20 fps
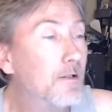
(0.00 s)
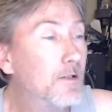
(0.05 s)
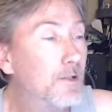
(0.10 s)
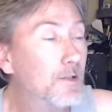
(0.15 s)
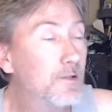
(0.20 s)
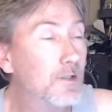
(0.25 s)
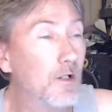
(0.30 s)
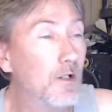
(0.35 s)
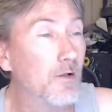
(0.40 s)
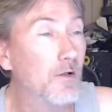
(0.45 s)

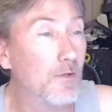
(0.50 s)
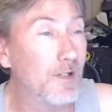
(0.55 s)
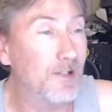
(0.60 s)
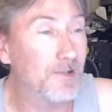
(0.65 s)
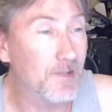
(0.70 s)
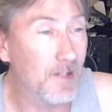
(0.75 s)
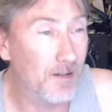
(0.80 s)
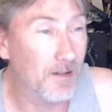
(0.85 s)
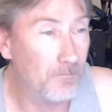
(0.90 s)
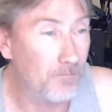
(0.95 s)
So
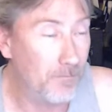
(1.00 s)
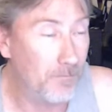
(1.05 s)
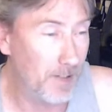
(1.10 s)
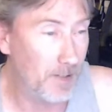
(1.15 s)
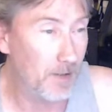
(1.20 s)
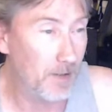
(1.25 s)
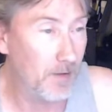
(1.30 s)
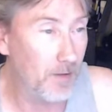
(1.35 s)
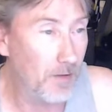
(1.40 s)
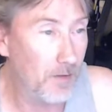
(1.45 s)
it's a
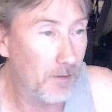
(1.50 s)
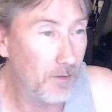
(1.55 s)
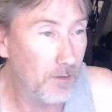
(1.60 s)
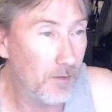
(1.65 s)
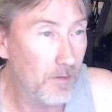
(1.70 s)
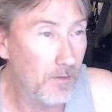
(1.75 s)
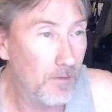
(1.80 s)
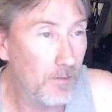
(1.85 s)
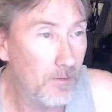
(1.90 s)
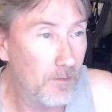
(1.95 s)
mid
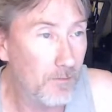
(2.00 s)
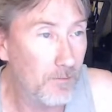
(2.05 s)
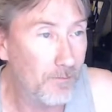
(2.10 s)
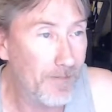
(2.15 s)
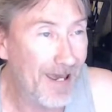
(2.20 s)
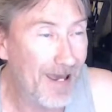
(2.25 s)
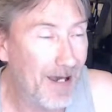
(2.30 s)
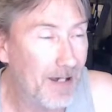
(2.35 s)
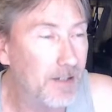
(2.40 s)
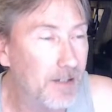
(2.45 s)

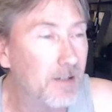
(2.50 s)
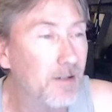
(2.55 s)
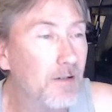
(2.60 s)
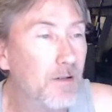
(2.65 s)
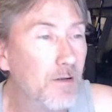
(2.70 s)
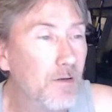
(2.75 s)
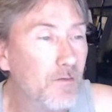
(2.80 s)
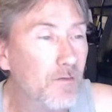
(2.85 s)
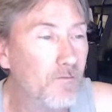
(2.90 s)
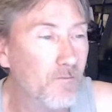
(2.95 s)
pack
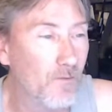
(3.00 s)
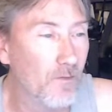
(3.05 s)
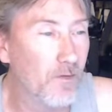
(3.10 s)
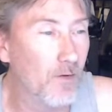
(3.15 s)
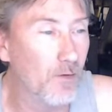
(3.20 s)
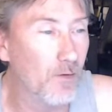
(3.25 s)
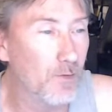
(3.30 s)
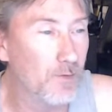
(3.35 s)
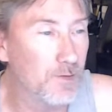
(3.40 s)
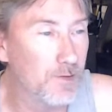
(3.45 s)
for
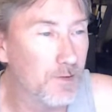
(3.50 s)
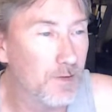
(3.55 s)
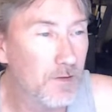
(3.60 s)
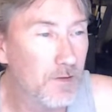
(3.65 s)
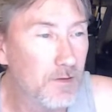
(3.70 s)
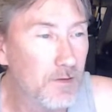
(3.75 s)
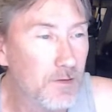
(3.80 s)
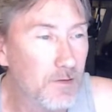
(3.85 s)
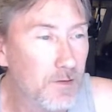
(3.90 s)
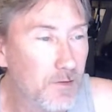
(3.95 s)
those
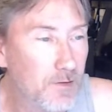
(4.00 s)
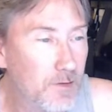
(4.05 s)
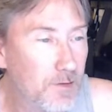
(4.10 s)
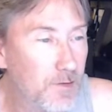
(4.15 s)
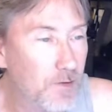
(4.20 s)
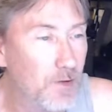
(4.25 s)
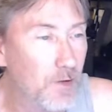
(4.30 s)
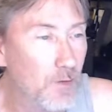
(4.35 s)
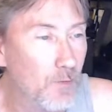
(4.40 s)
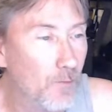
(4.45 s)

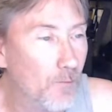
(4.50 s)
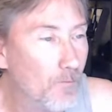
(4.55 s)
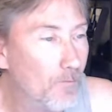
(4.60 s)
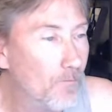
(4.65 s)
two.